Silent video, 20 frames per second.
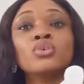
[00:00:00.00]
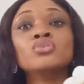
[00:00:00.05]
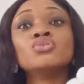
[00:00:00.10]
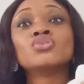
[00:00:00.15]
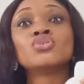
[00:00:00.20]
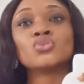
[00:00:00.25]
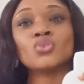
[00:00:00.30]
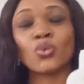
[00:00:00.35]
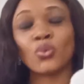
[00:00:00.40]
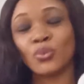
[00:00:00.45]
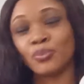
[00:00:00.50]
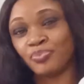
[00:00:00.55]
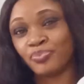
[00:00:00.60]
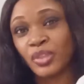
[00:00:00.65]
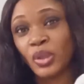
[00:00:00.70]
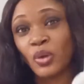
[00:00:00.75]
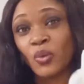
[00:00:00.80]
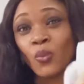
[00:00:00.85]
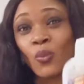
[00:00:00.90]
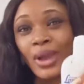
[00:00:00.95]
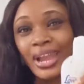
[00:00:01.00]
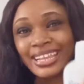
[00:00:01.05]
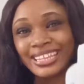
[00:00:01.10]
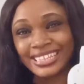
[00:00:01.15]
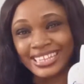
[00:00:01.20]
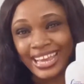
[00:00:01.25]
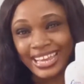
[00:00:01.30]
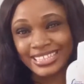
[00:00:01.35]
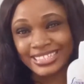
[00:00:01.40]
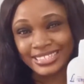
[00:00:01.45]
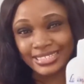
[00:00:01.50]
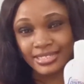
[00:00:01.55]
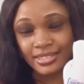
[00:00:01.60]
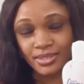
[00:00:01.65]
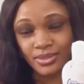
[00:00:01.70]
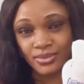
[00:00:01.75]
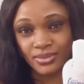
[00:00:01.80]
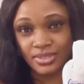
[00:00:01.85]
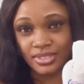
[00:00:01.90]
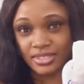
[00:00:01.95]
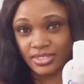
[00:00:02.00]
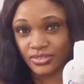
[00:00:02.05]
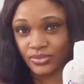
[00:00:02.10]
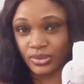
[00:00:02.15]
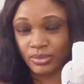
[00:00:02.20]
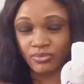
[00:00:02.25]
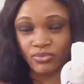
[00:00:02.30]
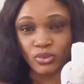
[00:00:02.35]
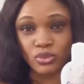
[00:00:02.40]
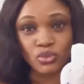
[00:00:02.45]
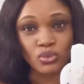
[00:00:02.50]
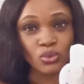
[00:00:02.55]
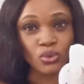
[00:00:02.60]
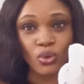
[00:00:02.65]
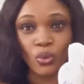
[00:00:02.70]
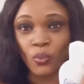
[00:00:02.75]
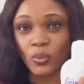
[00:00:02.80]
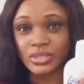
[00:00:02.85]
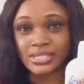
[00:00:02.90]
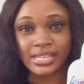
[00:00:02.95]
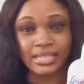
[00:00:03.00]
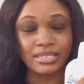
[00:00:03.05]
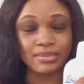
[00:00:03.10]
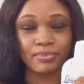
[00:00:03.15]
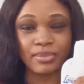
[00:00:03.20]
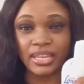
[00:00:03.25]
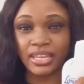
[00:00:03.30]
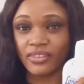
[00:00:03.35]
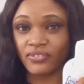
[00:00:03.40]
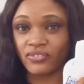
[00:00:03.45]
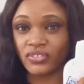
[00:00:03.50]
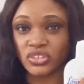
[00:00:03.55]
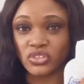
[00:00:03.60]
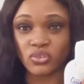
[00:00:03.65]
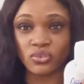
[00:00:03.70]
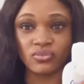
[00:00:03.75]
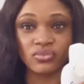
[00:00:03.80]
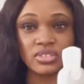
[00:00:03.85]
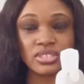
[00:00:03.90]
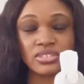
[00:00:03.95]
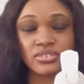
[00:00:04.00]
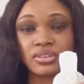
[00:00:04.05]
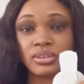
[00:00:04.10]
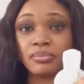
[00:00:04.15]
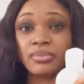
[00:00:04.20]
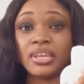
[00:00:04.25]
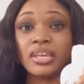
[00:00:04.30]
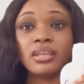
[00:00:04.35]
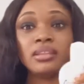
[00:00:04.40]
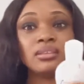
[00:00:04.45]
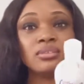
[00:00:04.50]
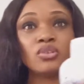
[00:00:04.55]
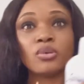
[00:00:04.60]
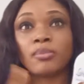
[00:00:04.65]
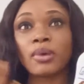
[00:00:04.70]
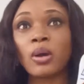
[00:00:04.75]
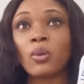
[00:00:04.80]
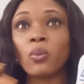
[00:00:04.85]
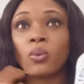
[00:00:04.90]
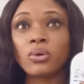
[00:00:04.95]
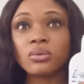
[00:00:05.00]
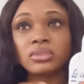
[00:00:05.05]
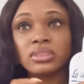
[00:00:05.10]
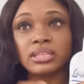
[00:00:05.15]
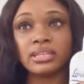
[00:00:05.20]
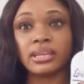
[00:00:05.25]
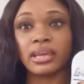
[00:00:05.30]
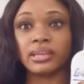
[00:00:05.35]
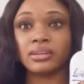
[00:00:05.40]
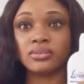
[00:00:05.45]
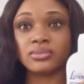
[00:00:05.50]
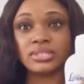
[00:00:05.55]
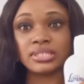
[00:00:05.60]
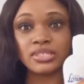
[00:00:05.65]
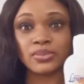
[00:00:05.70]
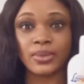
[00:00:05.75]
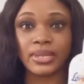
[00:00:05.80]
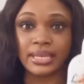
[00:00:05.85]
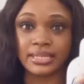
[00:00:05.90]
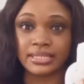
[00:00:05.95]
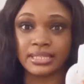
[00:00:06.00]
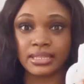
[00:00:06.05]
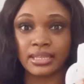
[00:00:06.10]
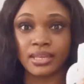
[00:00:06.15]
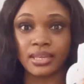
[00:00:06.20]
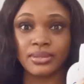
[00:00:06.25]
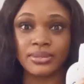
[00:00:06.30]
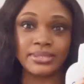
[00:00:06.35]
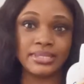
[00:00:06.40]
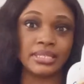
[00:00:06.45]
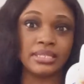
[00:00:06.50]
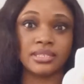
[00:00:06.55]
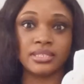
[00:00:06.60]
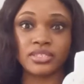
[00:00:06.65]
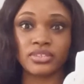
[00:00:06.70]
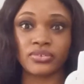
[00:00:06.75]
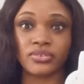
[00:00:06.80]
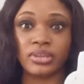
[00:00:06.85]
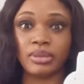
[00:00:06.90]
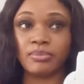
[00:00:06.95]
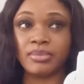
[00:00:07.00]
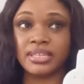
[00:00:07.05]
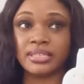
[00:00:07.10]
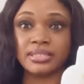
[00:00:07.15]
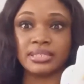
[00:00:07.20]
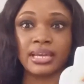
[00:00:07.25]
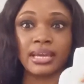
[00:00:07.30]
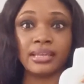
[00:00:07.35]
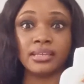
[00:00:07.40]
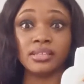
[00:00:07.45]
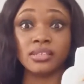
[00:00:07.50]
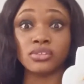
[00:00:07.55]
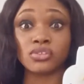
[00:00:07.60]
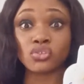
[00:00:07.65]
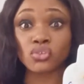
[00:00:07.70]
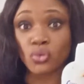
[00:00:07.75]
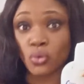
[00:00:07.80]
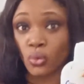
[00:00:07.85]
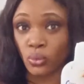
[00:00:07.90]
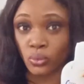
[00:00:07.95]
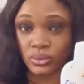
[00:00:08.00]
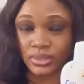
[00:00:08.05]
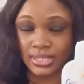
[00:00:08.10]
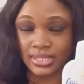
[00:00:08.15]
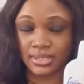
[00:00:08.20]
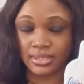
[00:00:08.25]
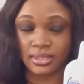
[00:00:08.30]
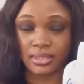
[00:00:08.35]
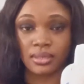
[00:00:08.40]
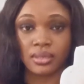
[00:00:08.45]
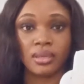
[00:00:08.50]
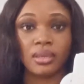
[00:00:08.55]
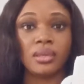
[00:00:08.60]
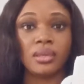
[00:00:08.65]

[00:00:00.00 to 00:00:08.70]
So why did I stick to this cream for so long? What are the benefits of this cream? The number one thing I noticed when I started using this cream is that it tones